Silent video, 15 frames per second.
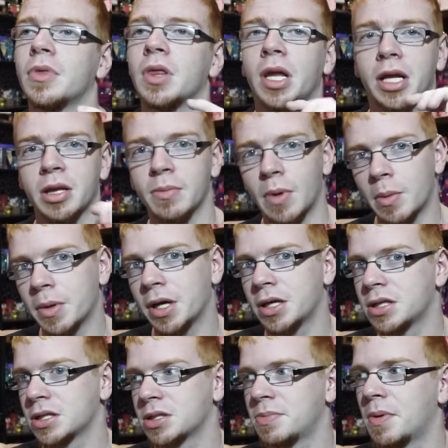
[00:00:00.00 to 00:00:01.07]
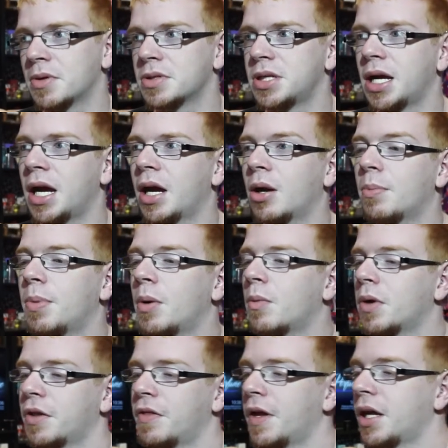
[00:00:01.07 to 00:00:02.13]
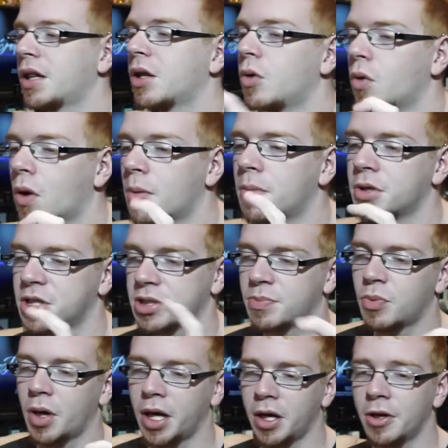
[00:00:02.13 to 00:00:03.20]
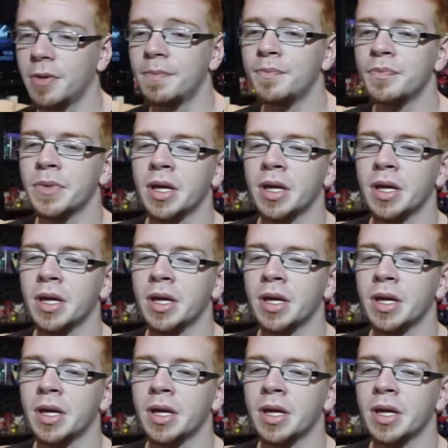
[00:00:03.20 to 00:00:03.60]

like the moment it's exposed to air but with like the normal sprayer